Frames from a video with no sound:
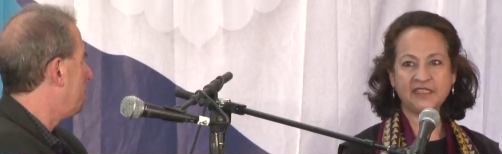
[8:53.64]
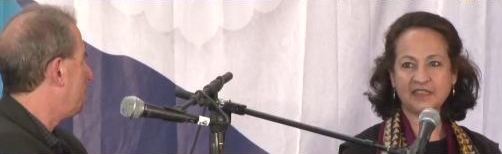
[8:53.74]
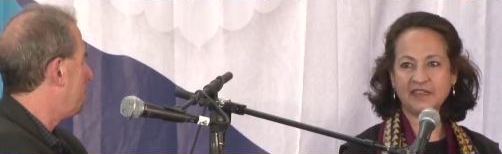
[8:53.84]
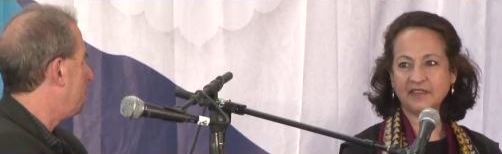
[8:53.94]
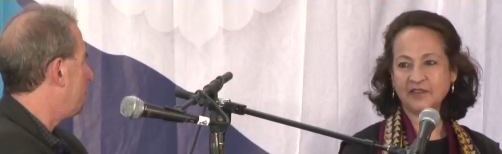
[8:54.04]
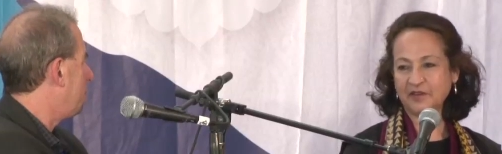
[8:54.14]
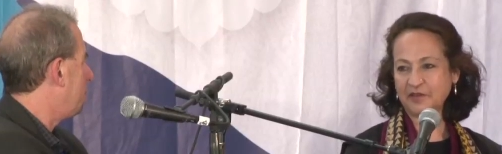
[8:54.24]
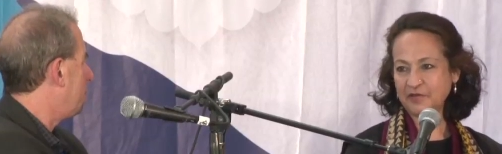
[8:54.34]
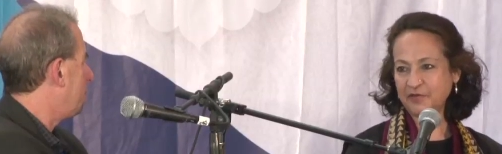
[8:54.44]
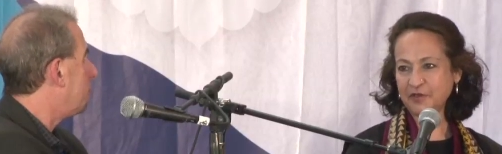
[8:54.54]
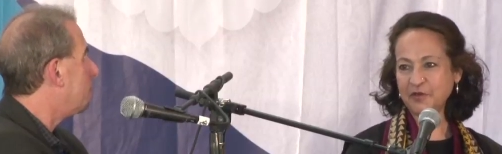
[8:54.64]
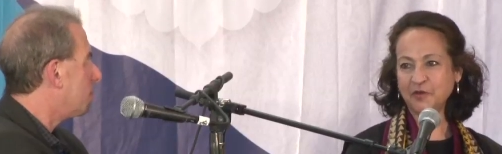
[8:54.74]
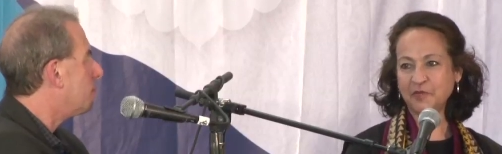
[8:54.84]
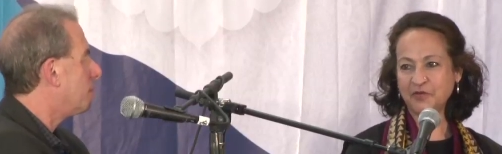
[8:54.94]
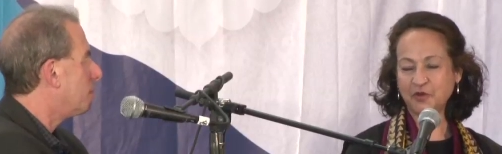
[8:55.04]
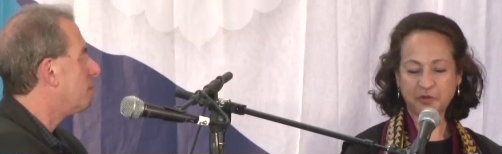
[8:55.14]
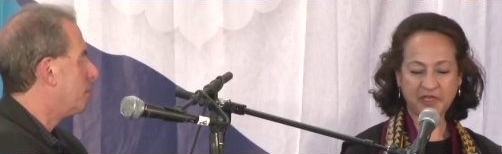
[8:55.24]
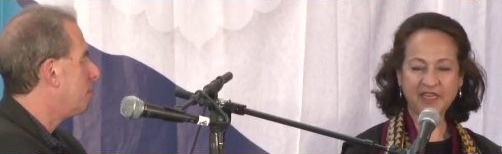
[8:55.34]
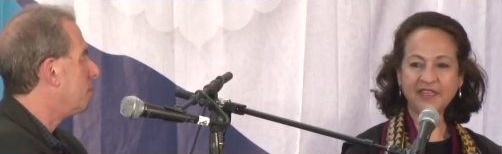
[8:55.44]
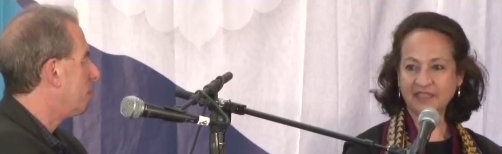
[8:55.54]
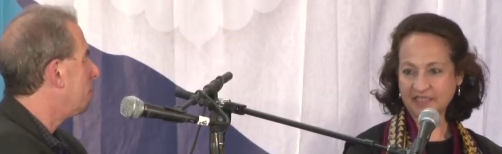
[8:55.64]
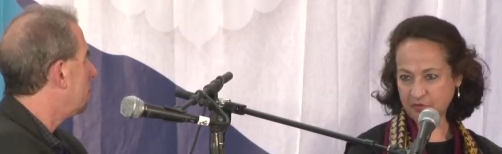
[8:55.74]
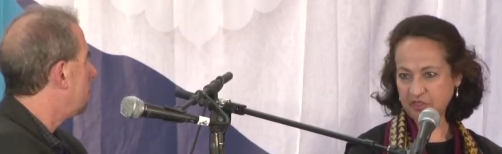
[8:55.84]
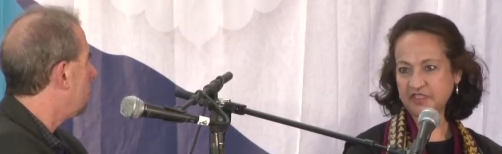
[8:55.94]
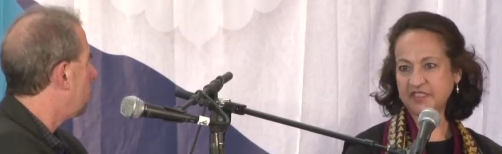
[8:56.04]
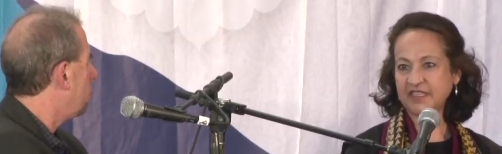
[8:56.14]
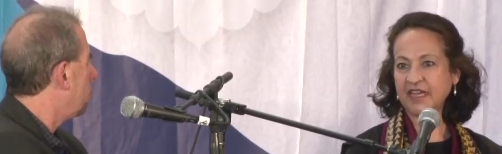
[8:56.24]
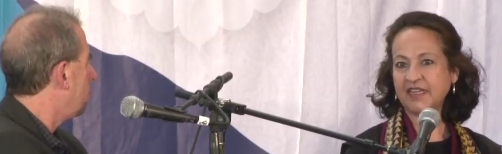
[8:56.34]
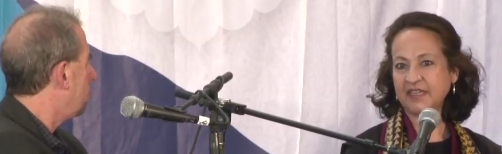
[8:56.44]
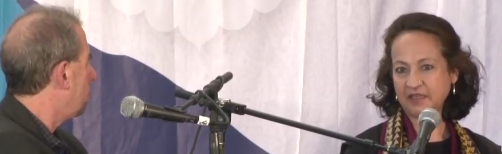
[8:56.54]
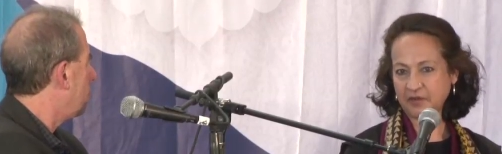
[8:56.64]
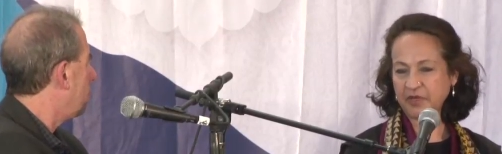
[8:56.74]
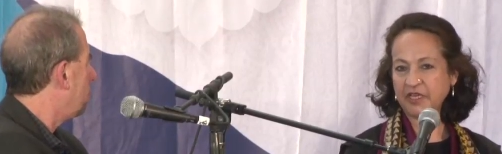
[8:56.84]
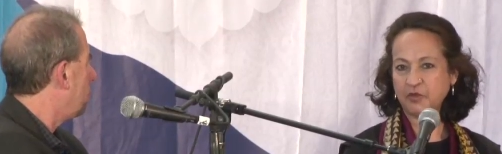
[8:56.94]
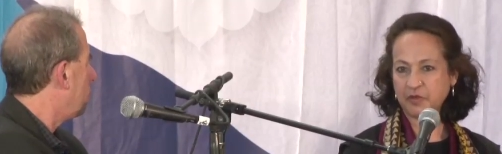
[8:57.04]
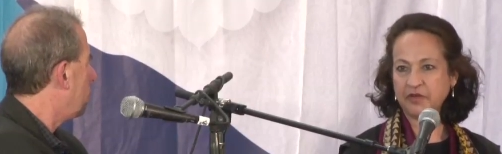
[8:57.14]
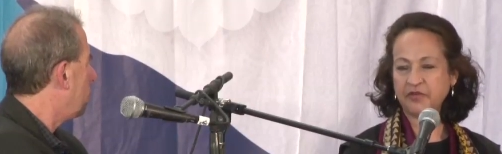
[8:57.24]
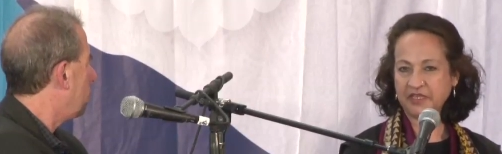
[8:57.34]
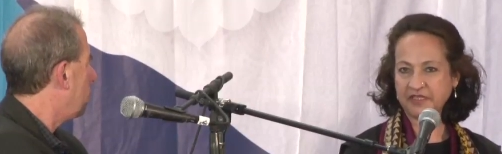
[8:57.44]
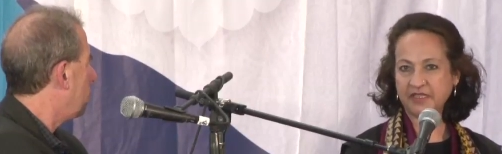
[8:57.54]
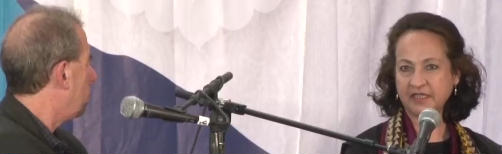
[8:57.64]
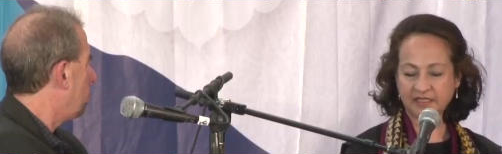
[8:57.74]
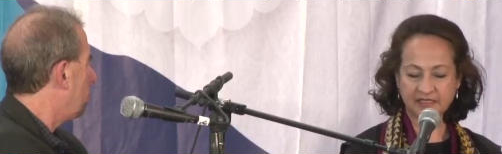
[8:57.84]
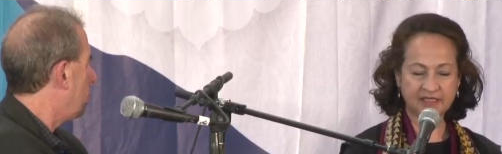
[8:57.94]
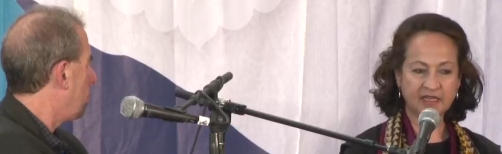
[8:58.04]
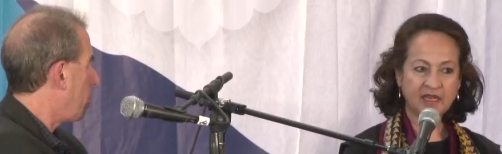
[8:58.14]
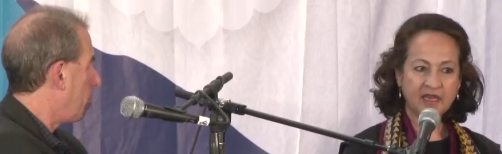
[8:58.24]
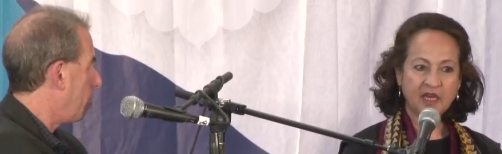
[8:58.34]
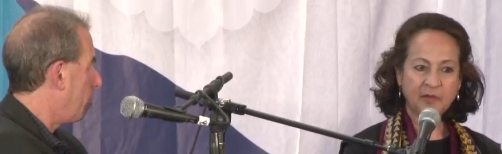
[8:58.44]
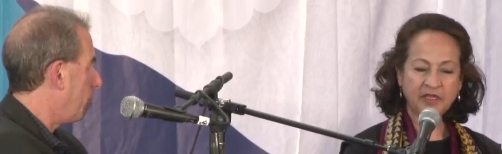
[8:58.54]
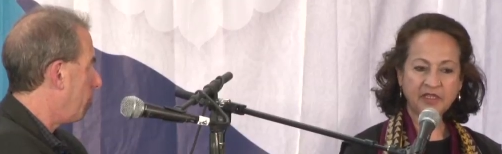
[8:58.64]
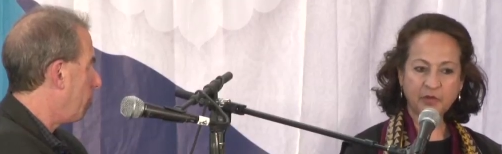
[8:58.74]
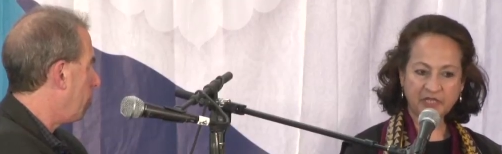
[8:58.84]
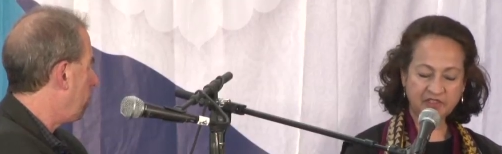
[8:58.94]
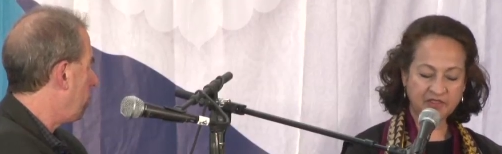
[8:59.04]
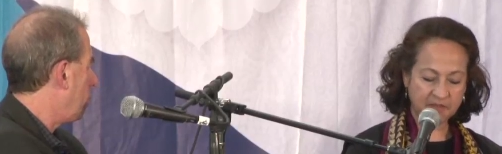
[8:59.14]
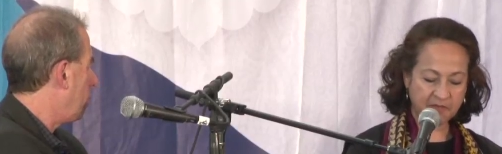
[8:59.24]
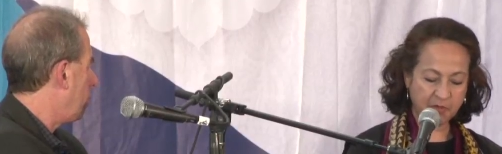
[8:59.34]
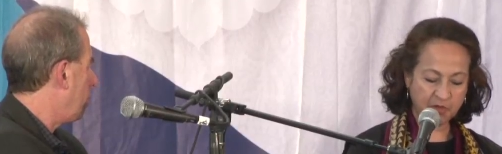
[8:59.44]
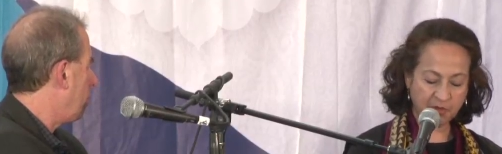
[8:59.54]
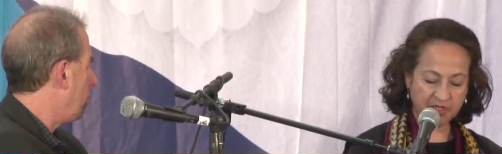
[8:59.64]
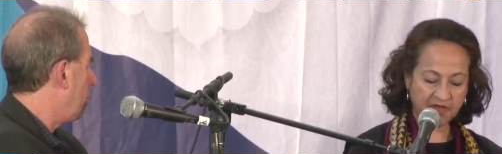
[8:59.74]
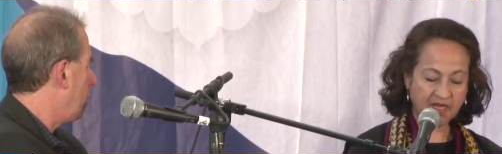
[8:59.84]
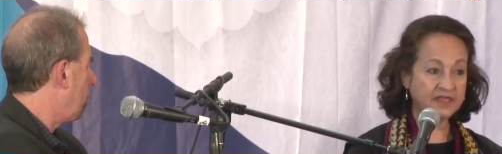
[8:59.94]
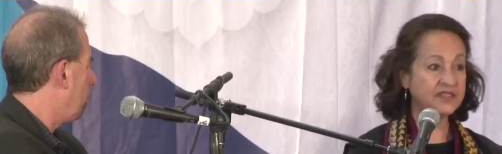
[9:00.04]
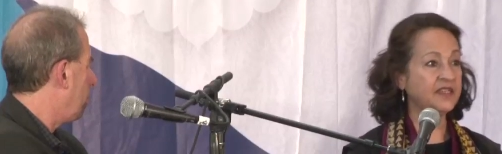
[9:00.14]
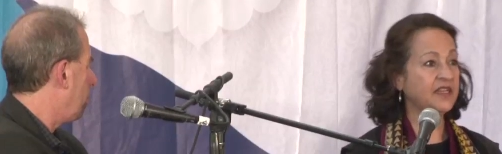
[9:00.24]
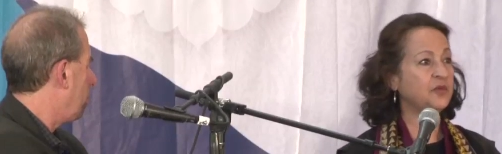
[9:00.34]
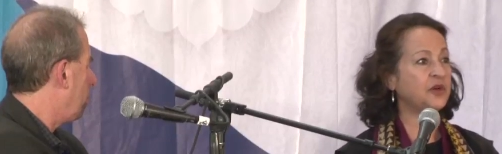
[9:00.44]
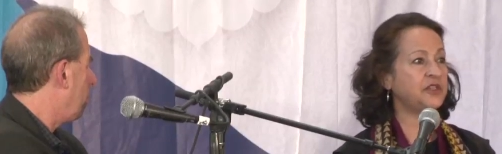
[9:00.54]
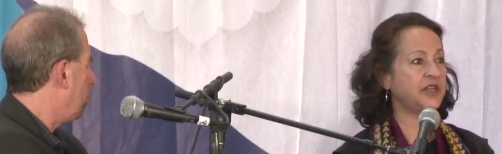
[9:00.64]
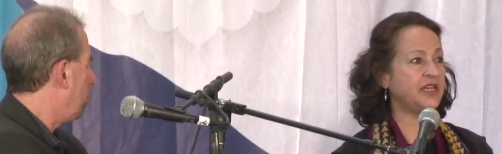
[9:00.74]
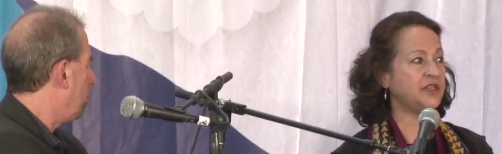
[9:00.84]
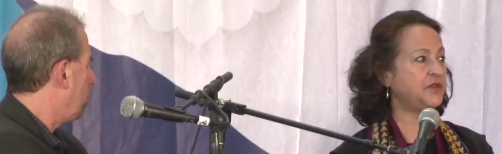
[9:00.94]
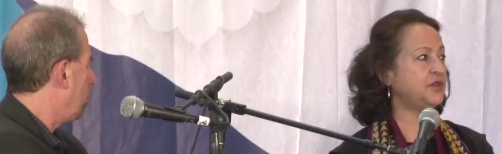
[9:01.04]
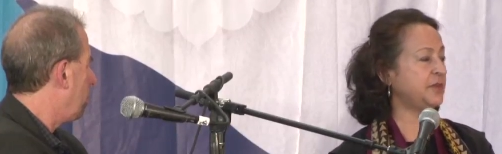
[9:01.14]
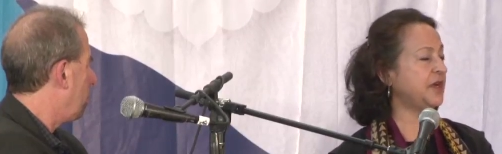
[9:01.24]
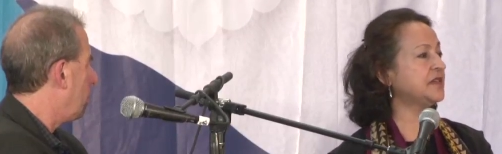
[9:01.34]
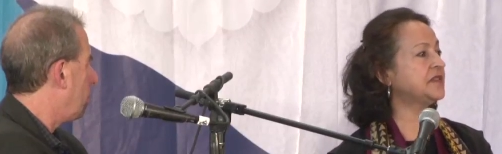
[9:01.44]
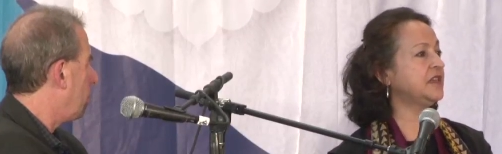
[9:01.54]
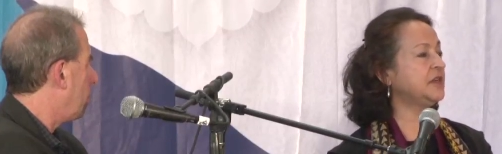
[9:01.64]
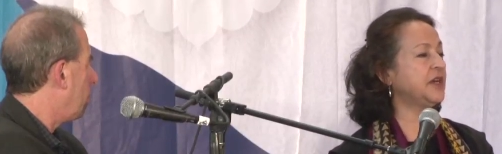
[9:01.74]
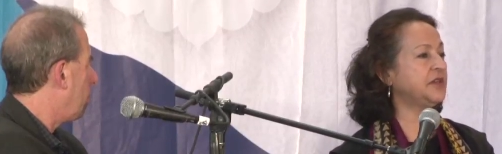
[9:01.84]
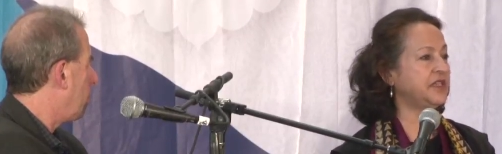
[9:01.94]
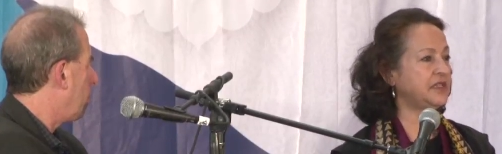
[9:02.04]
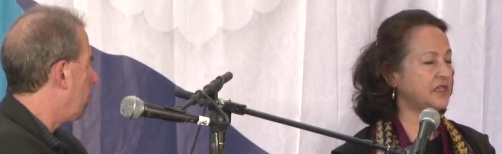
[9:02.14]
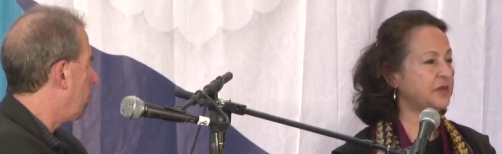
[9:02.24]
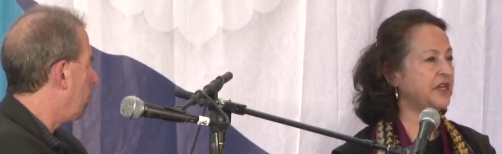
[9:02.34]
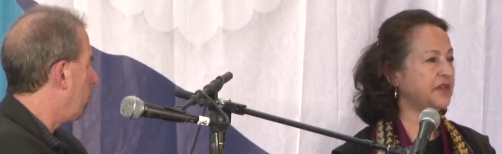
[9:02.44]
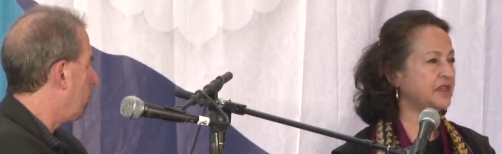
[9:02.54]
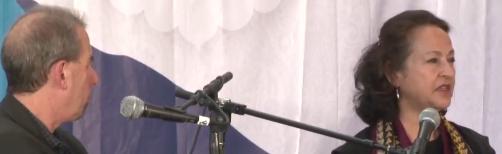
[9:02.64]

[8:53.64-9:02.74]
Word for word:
Speaker 1: another footnote before we end this, which is exactly where you were raising this about the questions that people would have asked. And I want to add a few remarks here about the Indian American